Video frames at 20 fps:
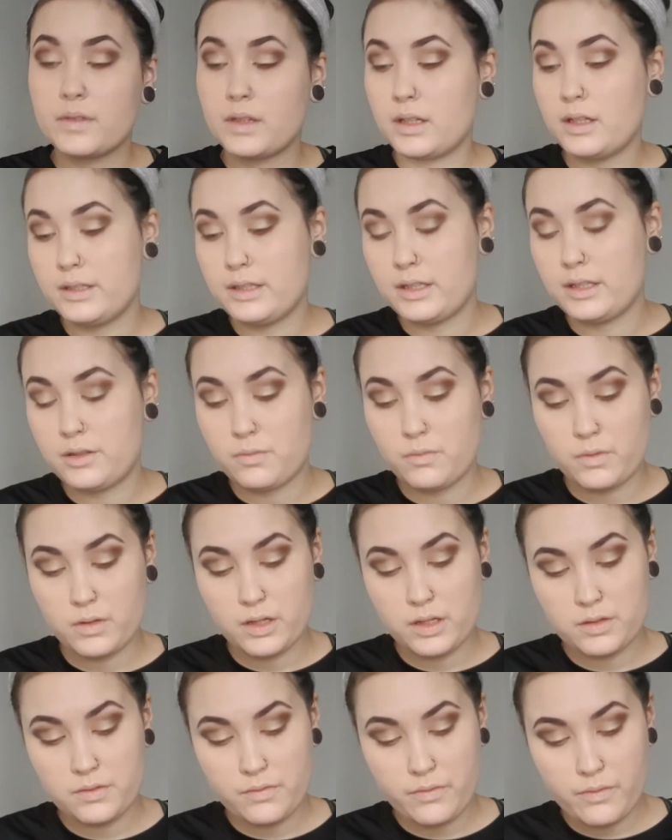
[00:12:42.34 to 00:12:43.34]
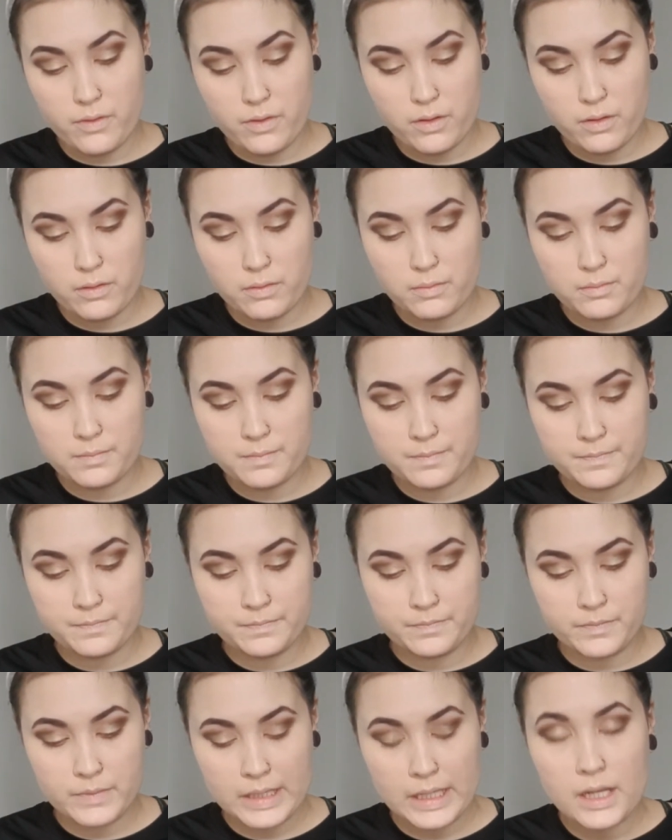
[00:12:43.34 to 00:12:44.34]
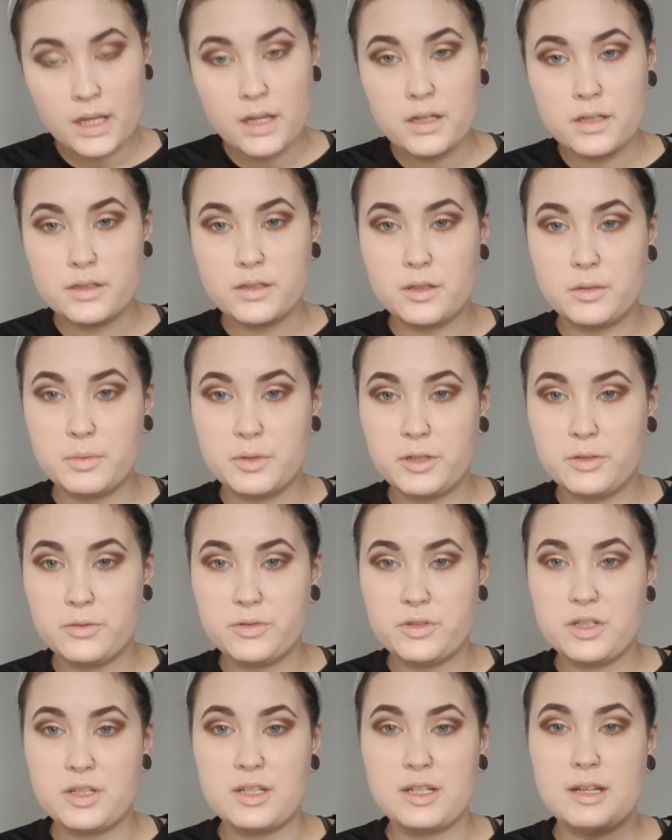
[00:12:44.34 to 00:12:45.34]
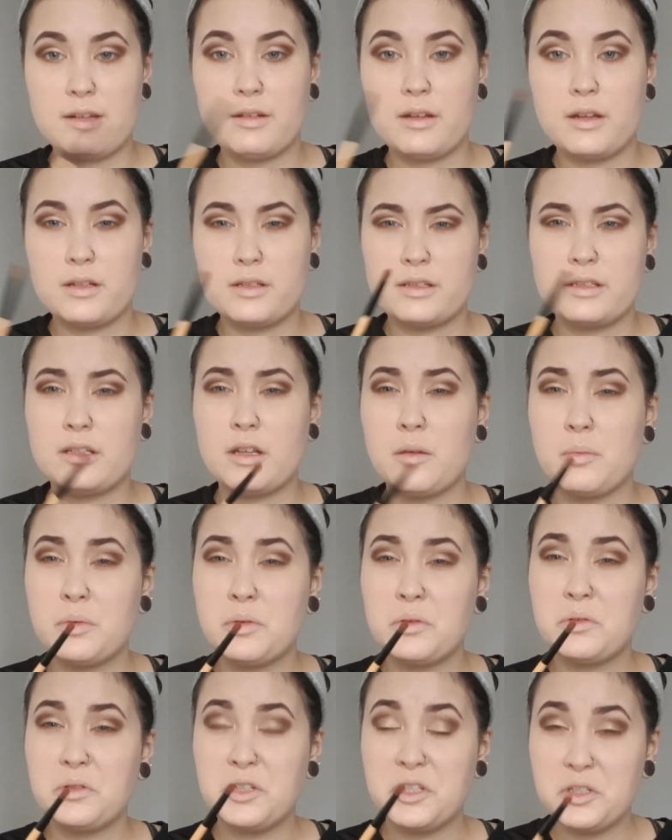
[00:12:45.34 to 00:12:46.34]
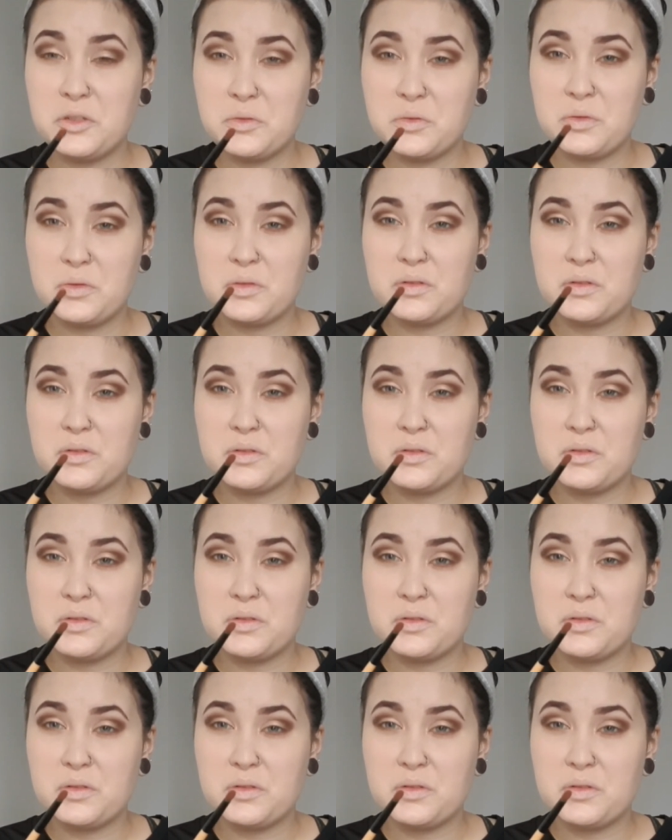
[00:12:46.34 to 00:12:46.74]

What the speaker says: Like this one is from W7,